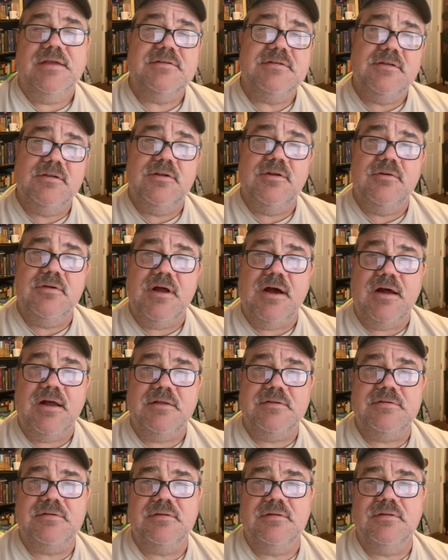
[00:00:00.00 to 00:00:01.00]
the two
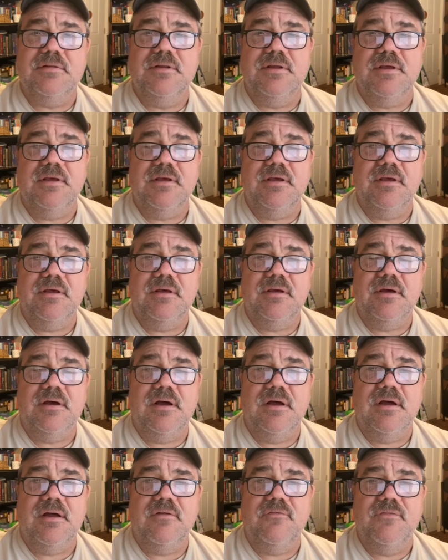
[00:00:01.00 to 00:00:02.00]
knots, the
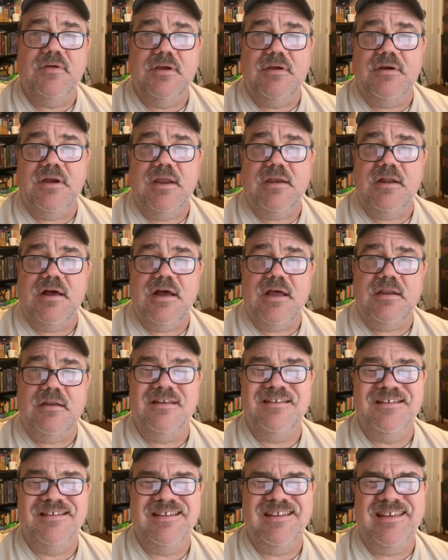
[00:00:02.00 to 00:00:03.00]
figure 8 knot
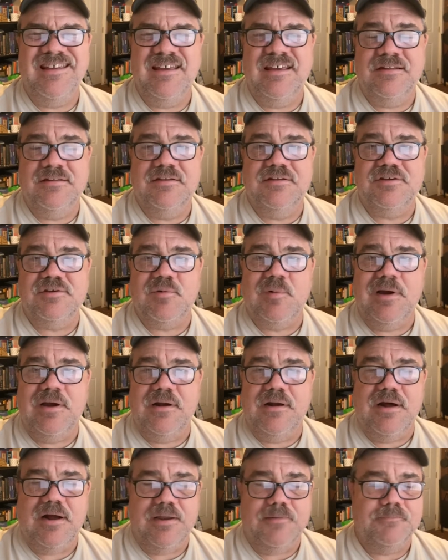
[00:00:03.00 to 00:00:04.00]
and the square knot.